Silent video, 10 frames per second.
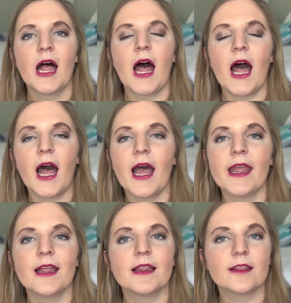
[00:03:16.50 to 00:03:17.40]

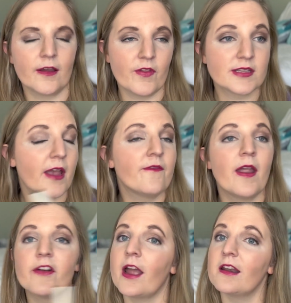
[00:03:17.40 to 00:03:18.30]
I love this. I've
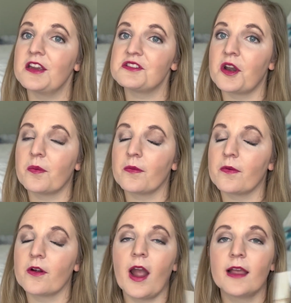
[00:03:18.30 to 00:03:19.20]
never had an eyeshadow
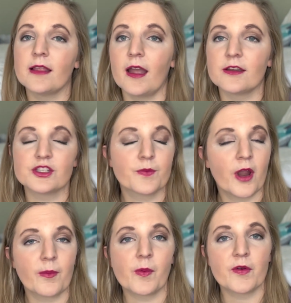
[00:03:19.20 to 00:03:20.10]
or eyelash
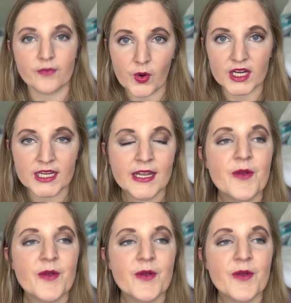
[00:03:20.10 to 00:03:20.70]
primer before.